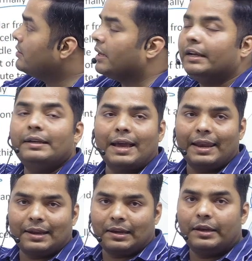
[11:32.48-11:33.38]

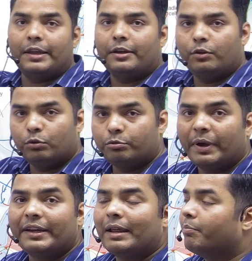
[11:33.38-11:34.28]
indirectly induced by
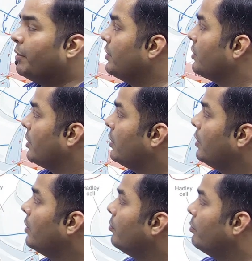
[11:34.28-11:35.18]
temperature.
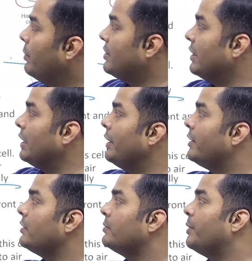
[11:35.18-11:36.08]
Basically it
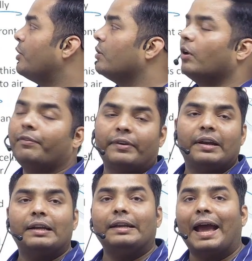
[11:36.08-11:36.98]
is because of
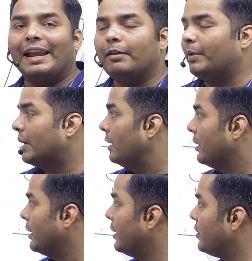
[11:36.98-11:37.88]
dynamical
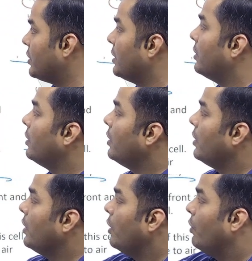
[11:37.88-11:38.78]
condition.
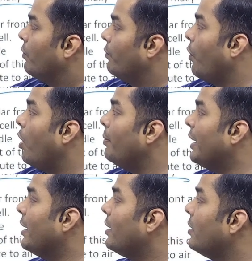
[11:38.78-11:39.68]
Warm
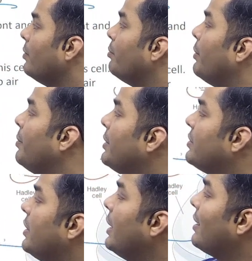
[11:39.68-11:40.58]
air may be
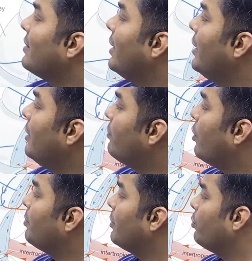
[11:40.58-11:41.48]
seen ascending from
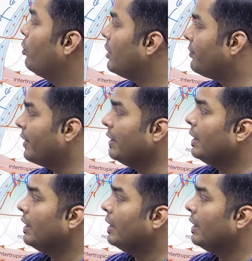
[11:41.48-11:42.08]
the polar front